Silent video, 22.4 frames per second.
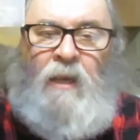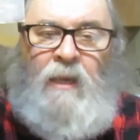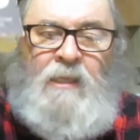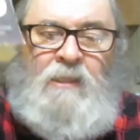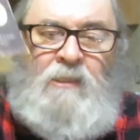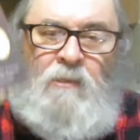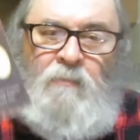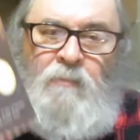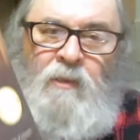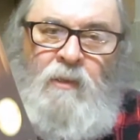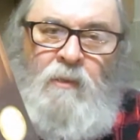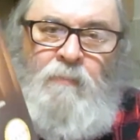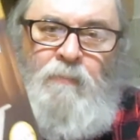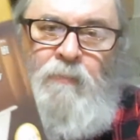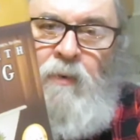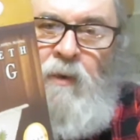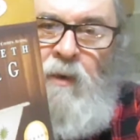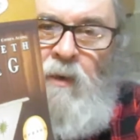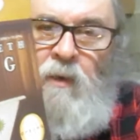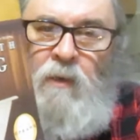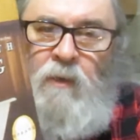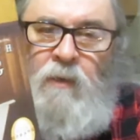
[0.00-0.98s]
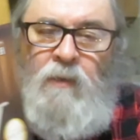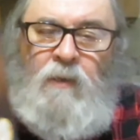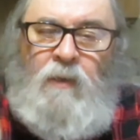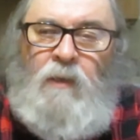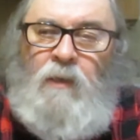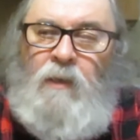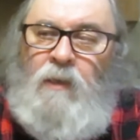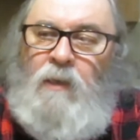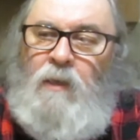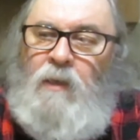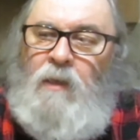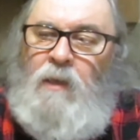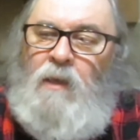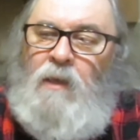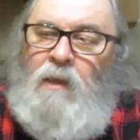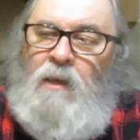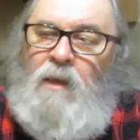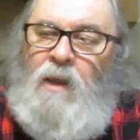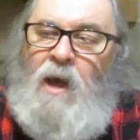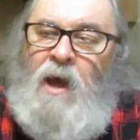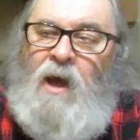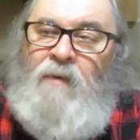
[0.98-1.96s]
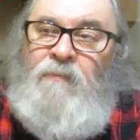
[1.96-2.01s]
Elizabeth Berg
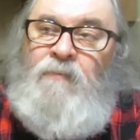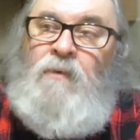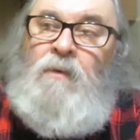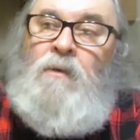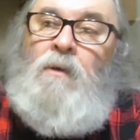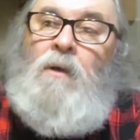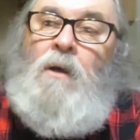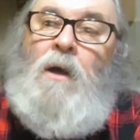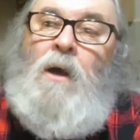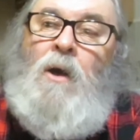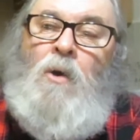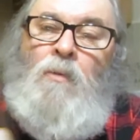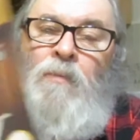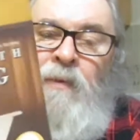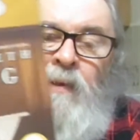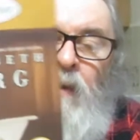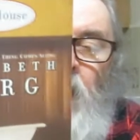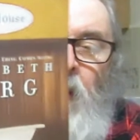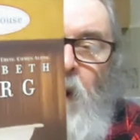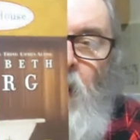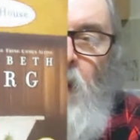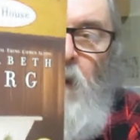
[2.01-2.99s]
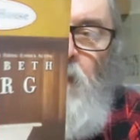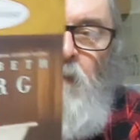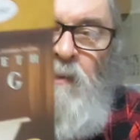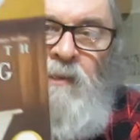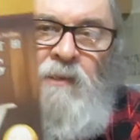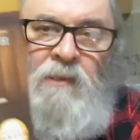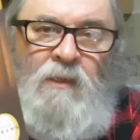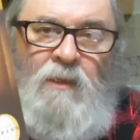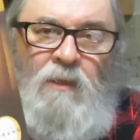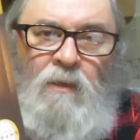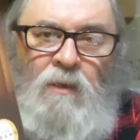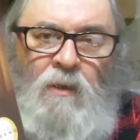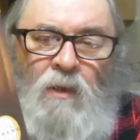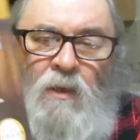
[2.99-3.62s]
novel, Open House.